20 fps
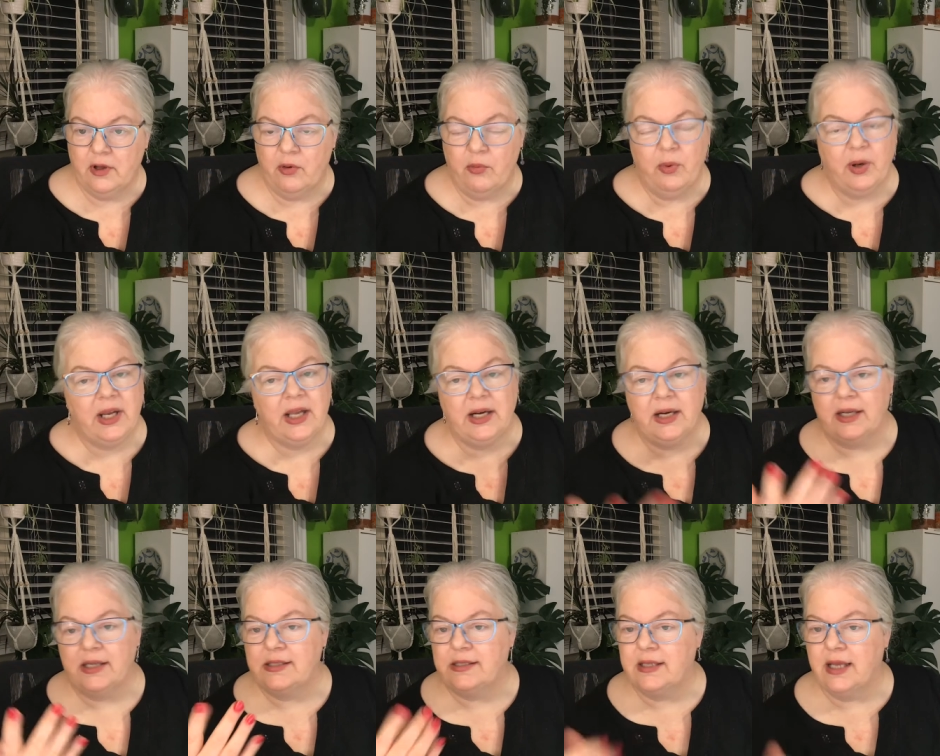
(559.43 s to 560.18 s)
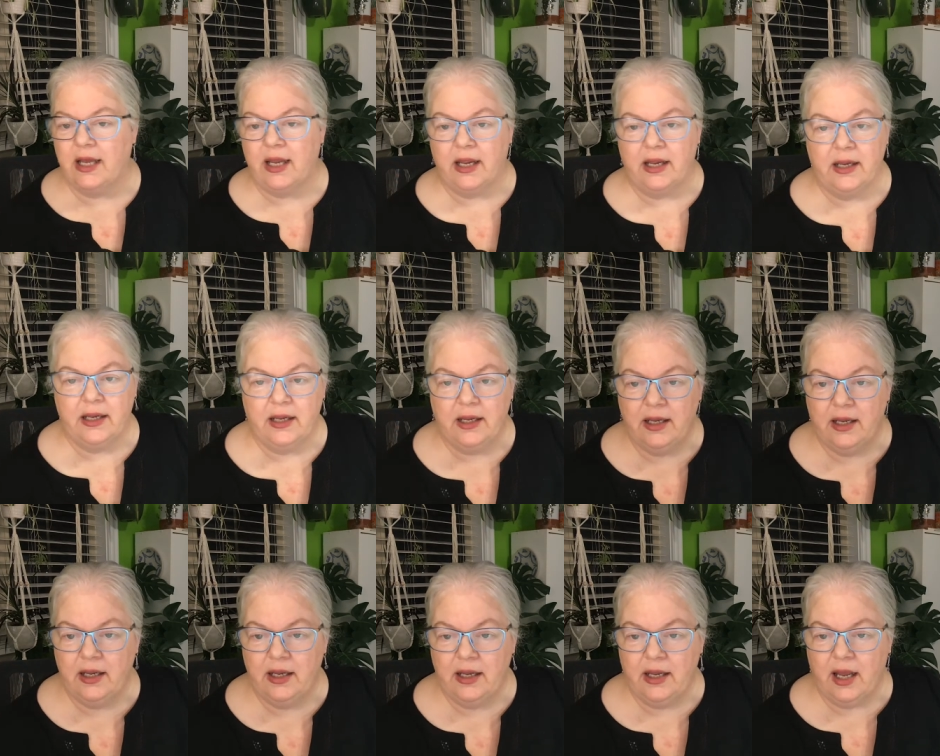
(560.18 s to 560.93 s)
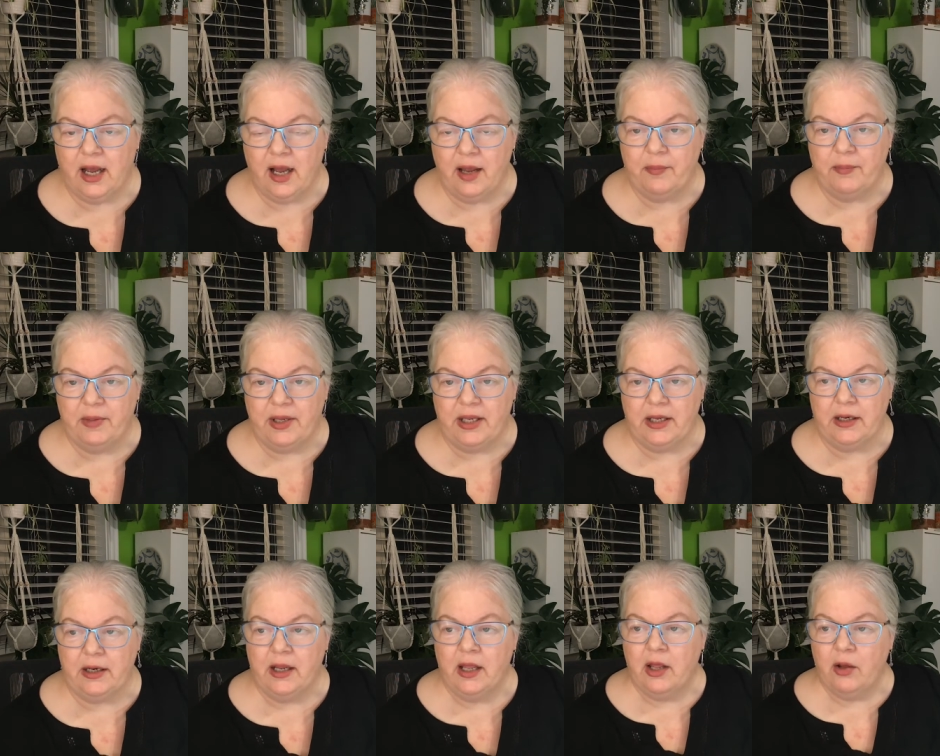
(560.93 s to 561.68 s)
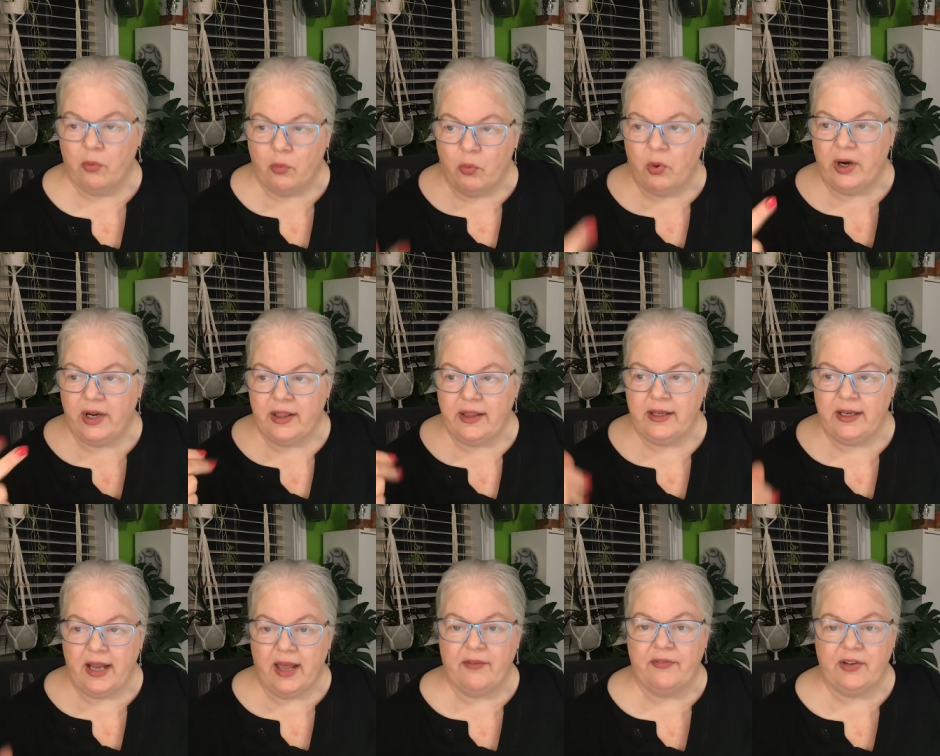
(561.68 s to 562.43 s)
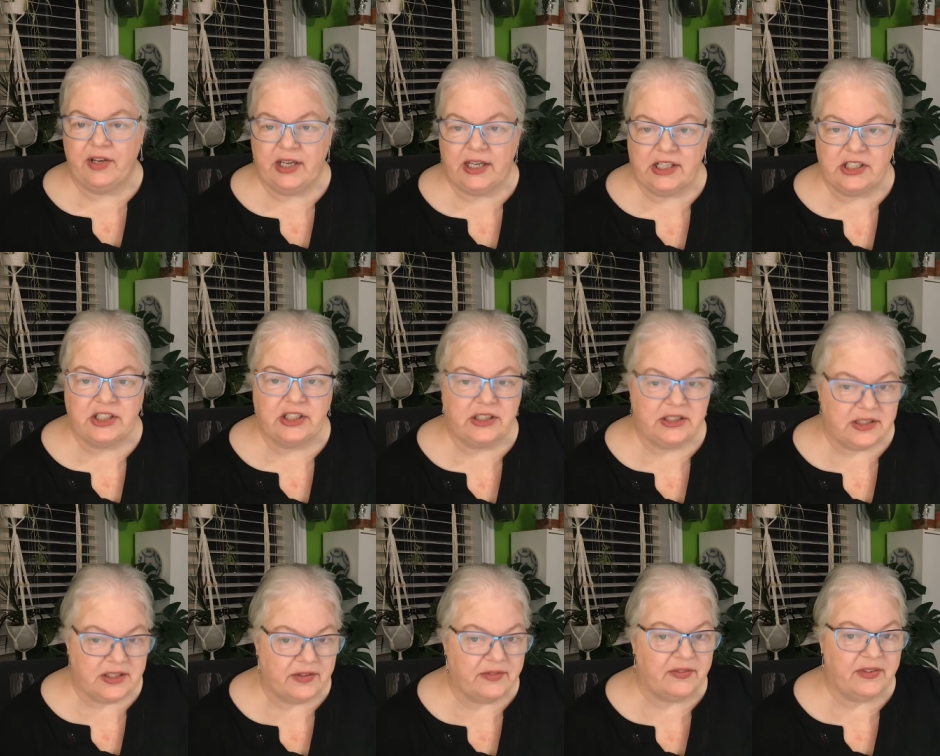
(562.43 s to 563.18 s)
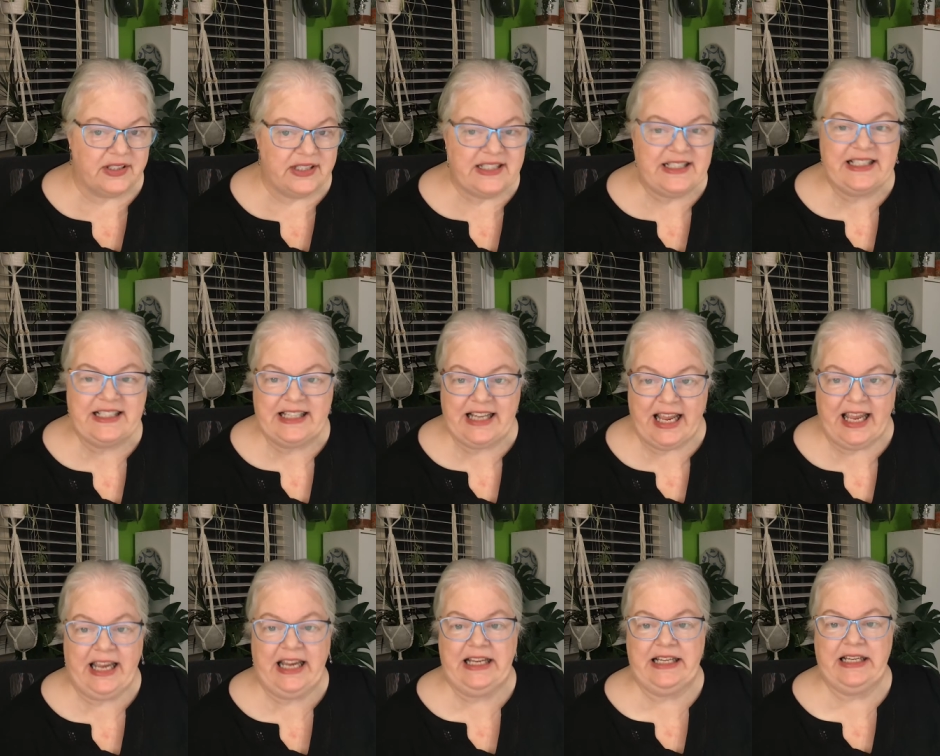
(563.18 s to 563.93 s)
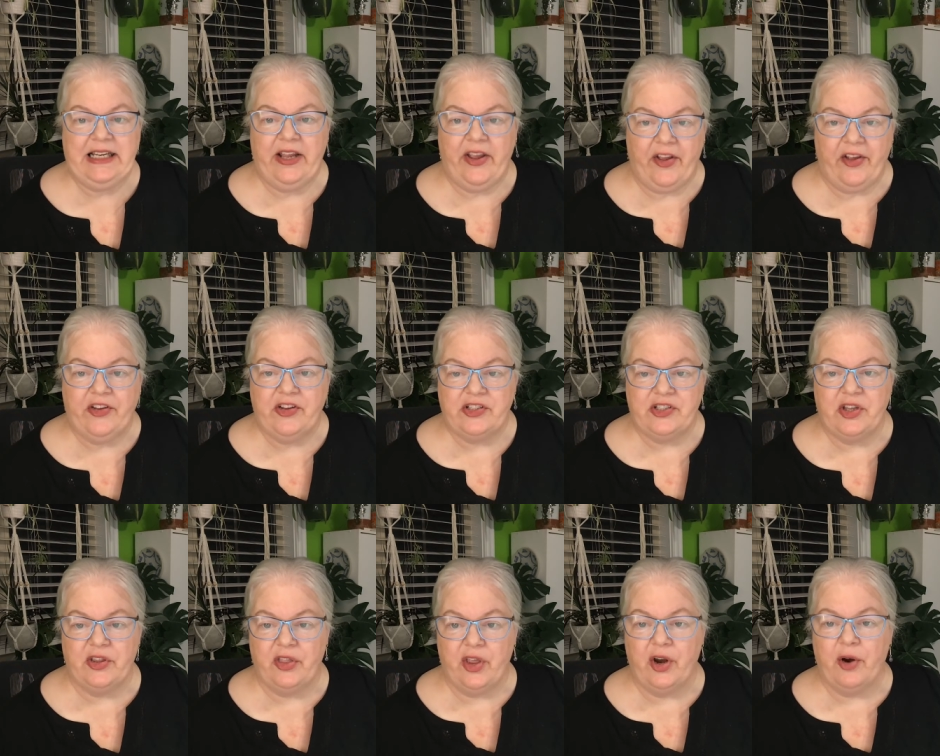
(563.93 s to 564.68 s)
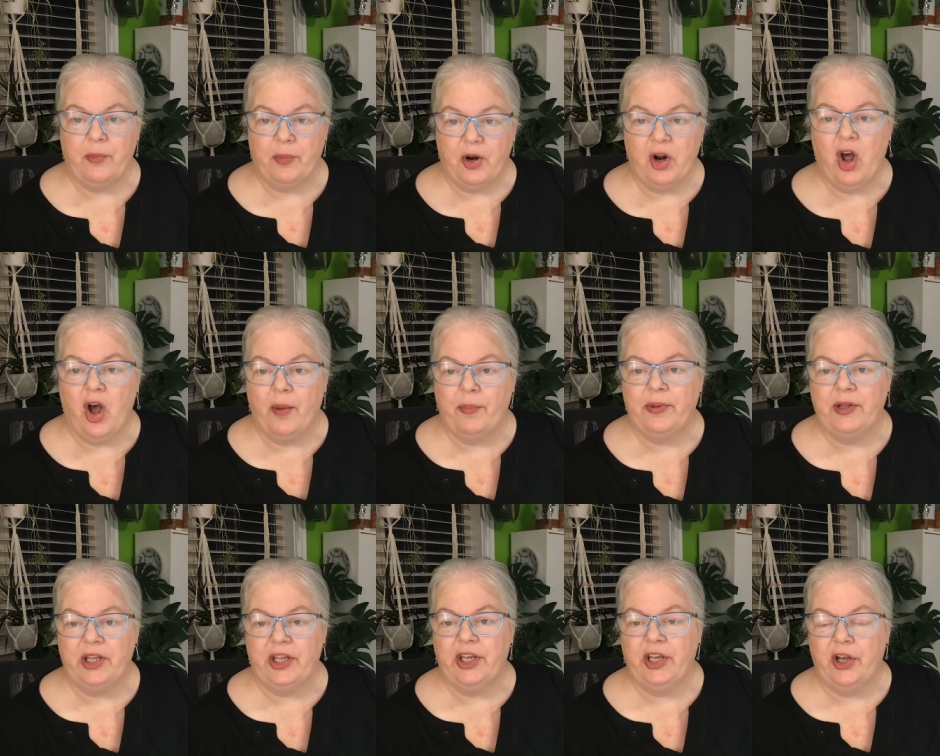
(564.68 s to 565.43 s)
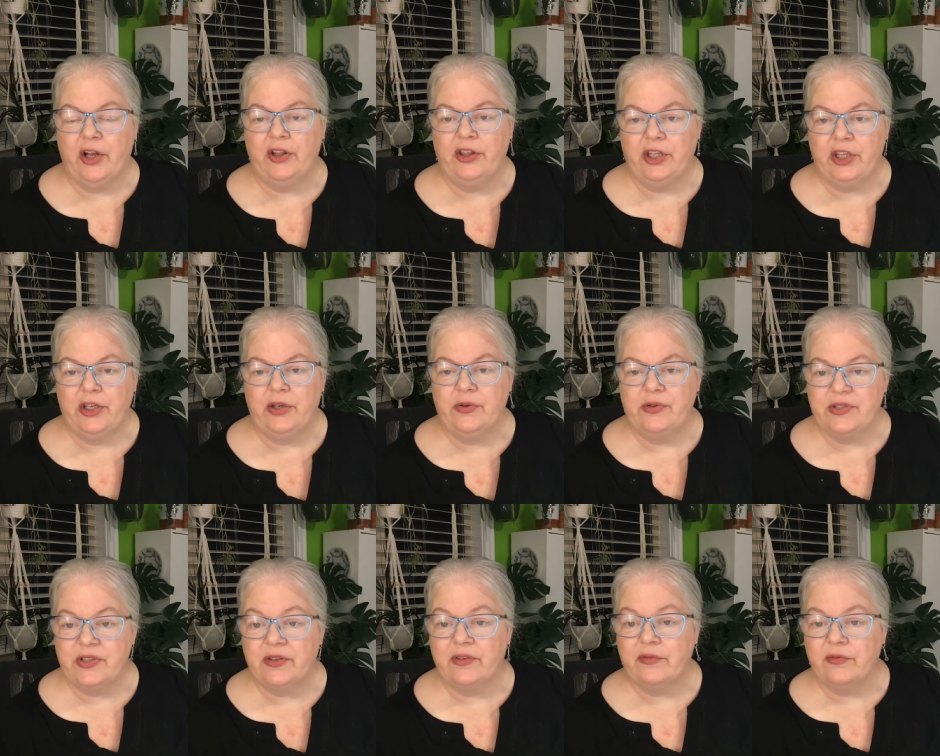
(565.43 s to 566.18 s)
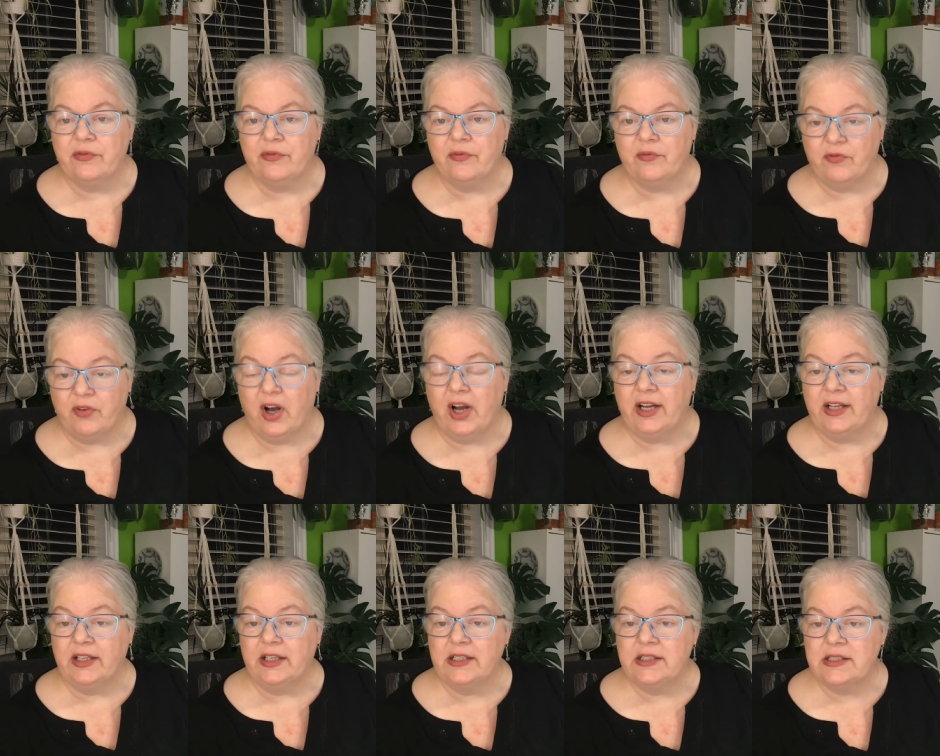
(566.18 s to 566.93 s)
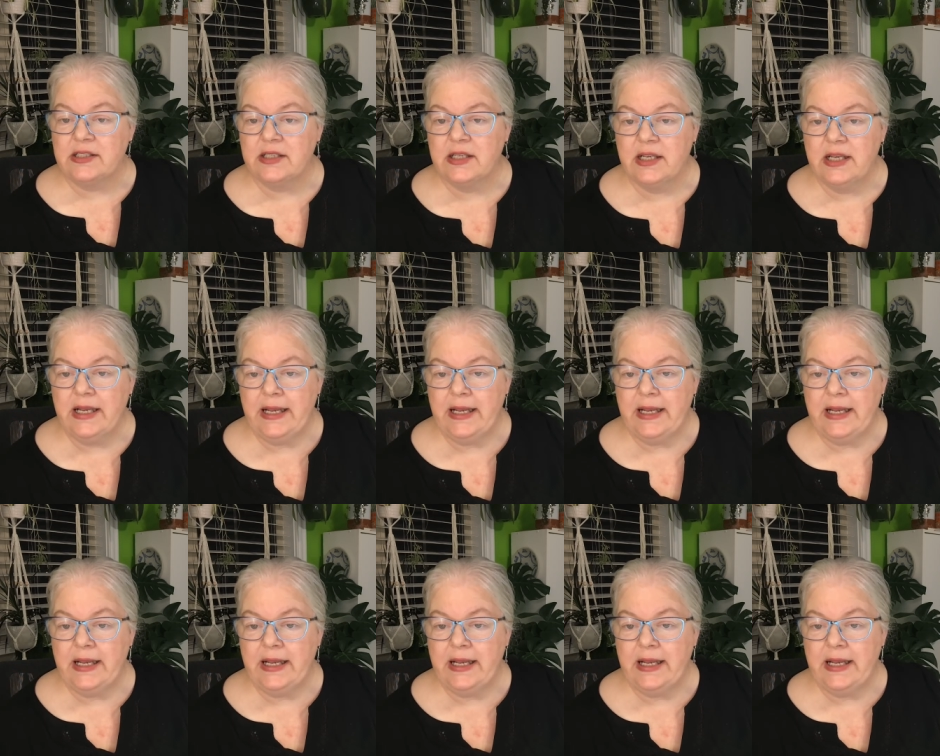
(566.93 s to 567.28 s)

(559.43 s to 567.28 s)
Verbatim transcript: what can I say? I mean, one of the definitions of a state is their monopoly on the use of violence.